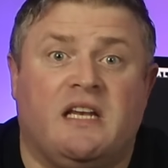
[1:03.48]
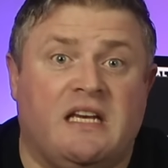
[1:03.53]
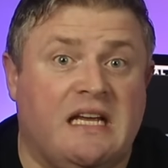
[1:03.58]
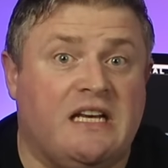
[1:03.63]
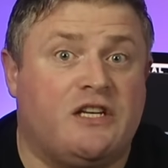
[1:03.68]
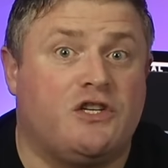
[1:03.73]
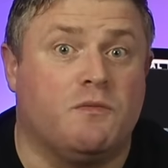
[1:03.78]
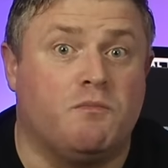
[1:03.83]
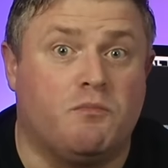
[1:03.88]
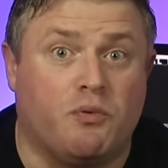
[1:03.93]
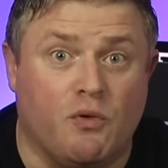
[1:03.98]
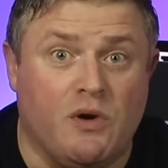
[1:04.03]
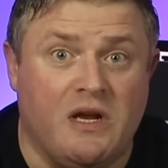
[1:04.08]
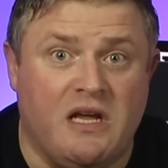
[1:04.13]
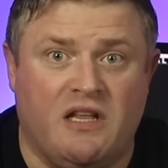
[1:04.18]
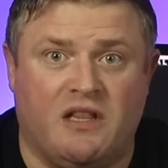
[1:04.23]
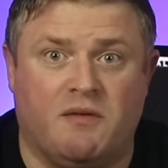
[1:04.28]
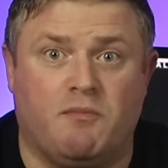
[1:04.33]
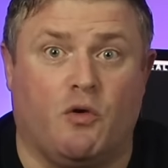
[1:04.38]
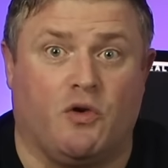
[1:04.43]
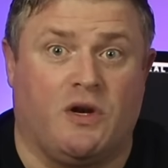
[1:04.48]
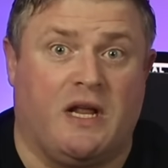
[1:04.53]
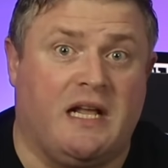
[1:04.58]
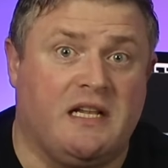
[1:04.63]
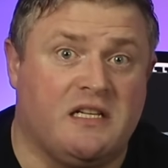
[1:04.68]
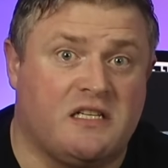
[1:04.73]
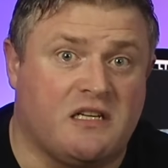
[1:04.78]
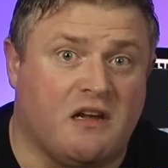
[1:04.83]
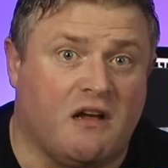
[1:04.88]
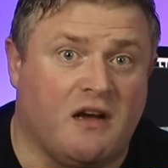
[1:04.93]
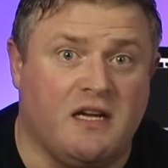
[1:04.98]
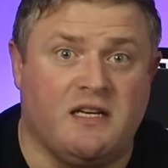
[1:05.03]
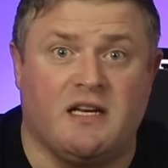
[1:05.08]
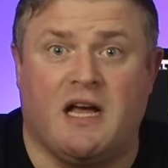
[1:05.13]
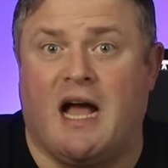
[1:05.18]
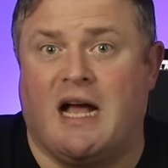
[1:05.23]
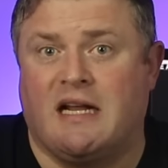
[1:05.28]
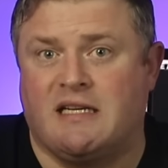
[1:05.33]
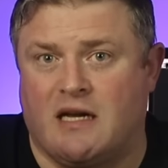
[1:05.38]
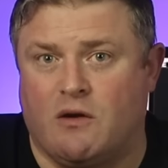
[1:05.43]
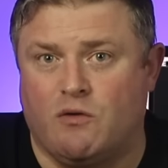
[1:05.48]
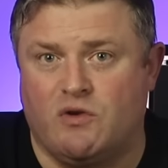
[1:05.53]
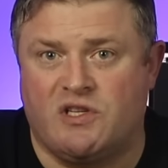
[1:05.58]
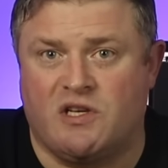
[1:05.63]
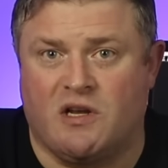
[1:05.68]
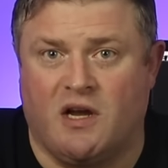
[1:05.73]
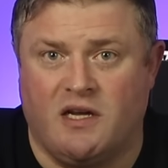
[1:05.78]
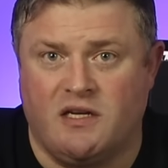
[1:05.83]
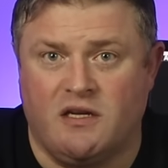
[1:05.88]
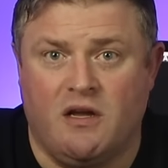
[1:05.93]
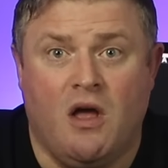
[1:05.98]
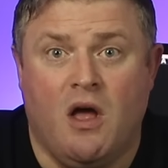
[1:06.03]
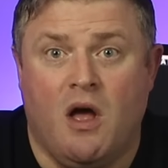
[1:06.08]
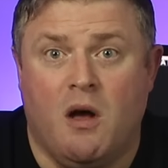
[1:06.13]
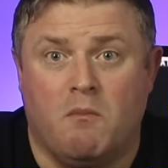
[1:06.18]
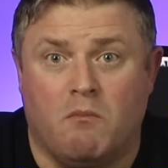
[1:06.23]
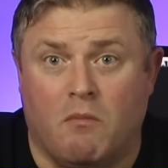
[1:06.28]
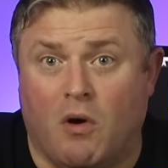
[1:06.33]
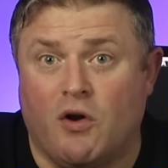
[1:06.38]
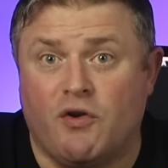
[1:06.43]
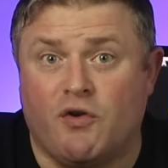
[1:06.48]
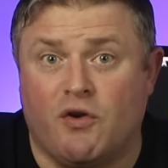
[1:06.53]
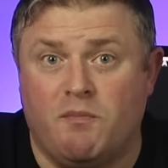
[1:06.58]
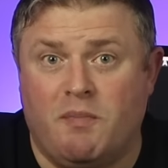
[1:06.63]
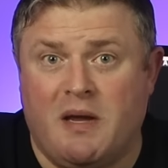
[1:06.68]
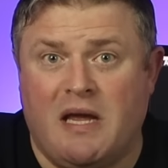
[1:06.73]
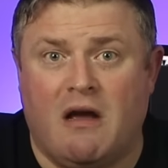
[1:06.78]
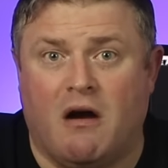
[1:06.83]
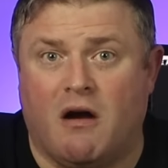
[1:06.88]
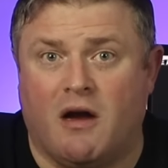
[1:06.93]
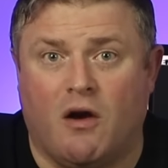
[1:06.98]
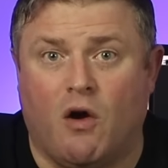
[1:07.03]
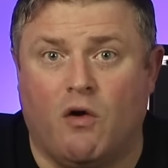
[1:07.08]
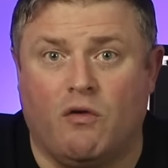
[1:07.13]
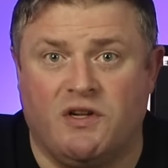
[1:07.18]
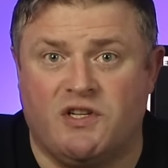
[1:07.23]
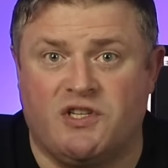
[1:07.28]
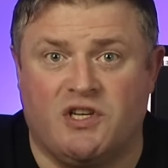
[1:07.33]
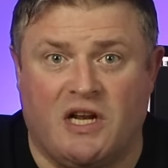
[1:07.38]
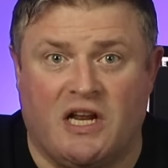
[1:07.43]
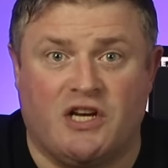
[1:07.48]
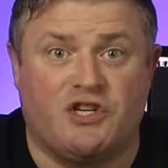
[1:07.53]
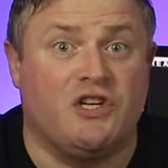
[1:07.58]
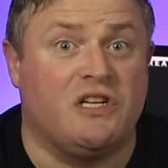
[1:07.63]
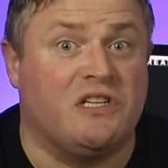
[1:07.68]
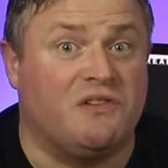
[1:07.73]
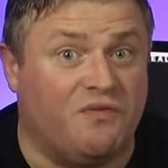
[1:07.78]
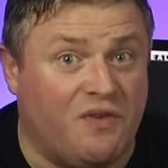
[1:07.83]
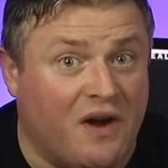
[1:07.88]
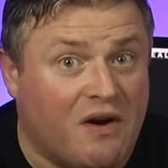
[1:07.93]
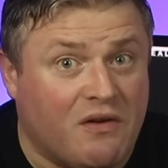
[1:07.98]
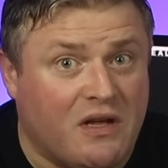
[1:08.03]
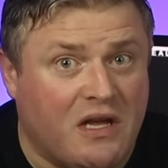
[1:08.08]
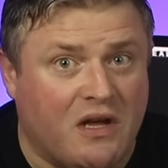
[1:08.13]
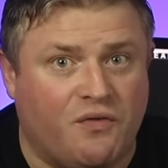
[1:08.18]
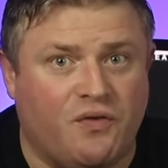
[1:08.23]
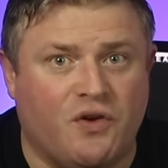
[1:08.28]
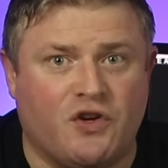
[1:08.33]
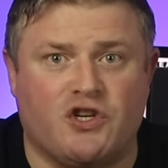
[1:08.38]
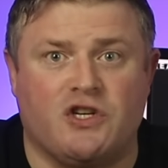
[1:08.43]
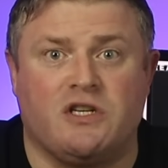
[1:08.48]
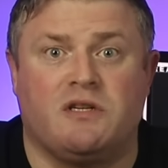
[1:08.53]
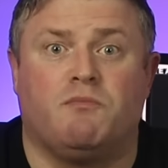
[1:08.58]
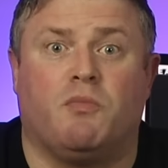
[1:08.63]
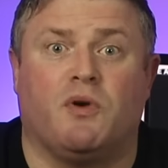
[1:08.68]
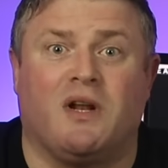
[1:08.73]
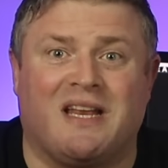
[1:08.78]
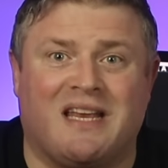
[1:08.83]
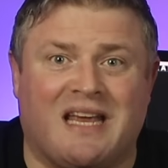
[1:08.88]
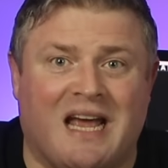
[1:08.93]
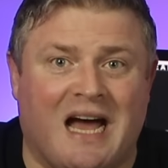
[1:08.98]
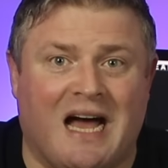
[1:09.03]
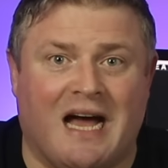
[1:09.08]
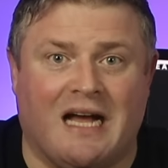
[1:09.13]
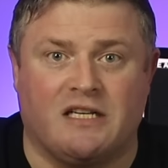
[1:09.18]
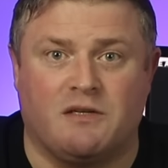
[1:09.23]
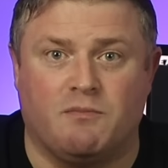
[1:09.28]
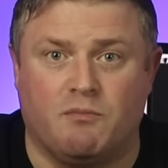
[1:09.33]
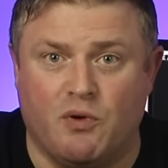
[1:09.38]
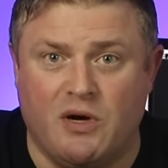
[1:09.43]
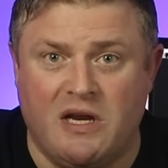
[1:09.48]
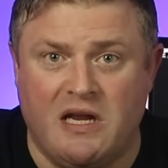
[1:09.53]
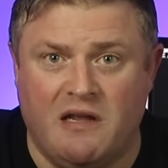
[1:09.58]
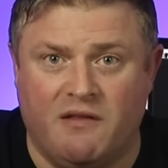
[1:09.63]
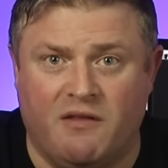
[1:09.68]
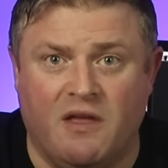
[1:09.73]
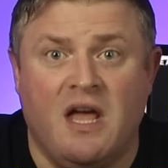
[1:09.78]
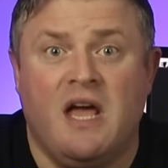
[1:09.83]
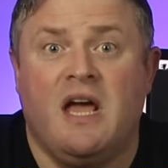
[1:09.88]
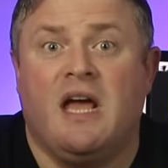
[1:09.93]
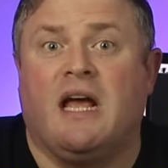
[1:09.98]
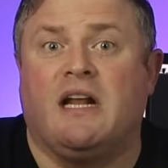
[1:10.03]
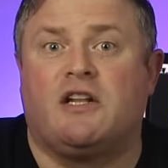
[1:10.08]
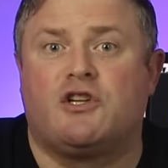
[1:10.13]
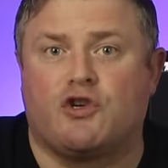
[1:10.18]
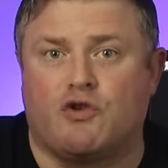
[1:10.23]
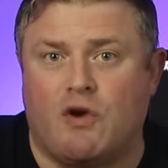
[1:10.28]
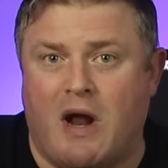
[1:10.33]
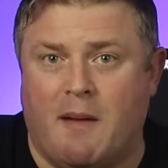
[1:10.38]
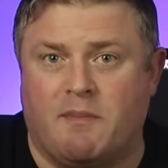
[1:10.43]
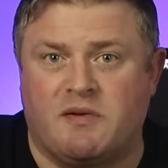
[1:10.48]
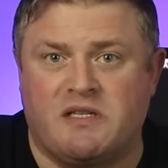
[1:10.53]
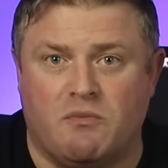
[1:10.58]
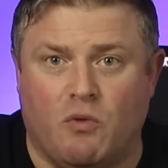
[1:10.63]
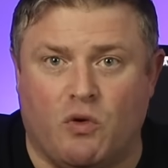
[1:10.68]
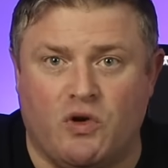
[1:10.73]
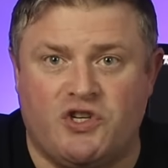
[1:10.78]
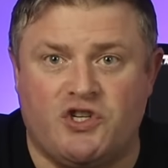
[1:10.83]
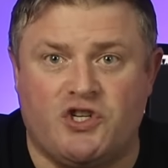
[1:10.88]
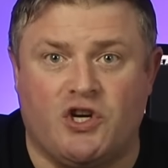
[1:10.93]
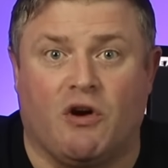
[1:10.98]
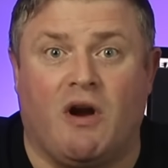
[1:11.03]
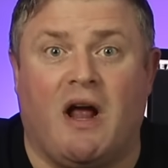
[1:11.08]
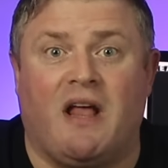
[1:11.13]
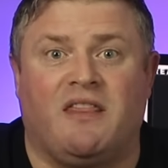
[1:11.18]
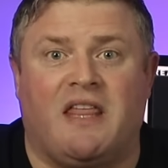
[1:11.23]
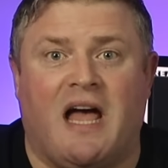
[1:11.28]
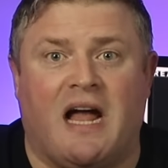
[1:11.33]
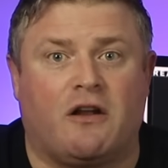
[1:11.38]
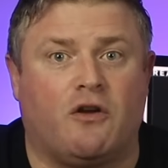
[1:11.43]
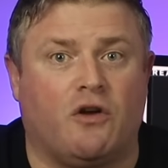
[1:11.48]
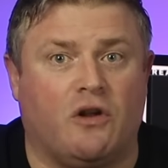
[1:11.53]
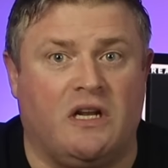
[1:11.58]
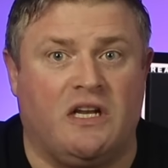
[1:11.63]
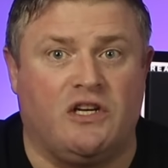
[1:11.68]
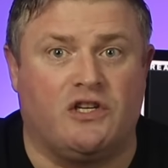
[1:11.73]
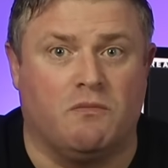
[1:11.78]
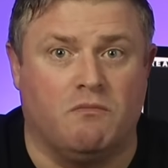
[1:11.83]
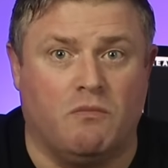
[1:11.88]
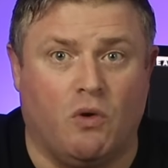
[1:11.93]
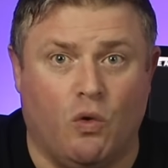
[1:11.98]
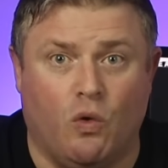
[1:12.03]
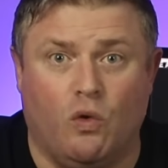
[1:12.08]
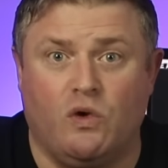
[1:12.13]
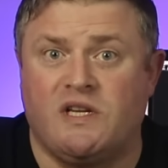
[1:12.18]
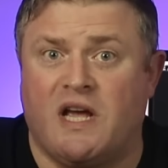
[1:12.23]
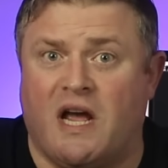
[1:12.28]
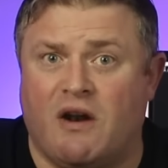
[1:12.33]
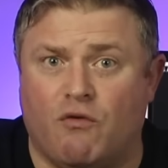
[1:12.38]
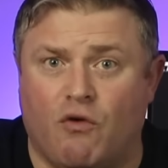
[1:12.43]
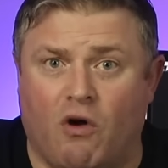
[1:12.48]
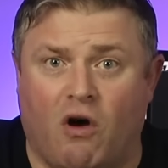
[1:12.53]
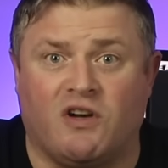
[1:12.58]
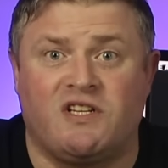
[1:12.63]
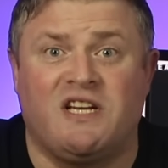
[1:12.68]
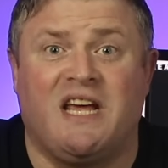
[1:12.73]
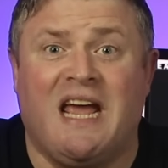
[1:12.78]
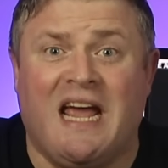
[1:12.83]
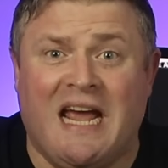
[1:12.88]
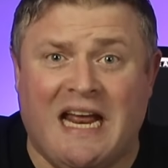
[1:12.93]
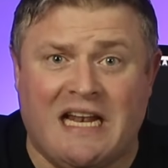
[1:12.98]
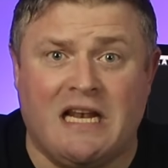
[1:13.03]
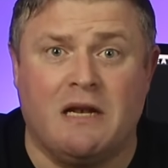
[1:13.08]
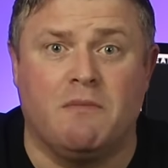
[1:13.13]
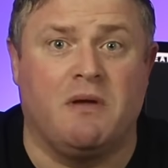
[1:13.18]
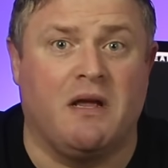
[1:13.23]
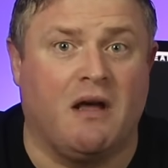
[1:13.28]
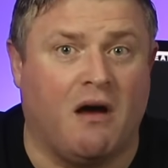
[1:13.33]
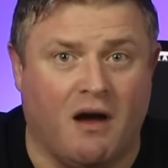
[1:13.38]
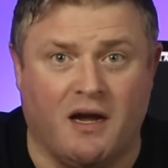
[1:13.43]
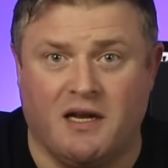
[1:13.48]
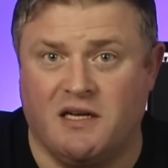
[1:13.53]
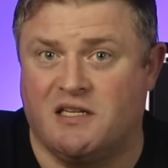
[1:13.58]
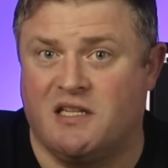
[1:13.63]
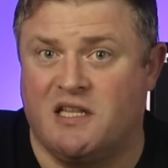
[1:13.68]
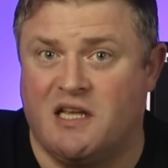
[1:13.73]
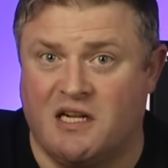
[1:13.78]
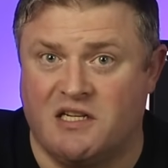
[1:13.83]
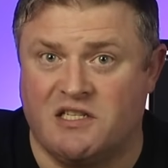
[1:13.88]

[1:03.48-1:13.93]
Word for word: need to breathe both inside and outside, Modern PIR insulation is very efficient, but it can't breathe. It traps moisture, and that could lead to mold and rot hidden behind the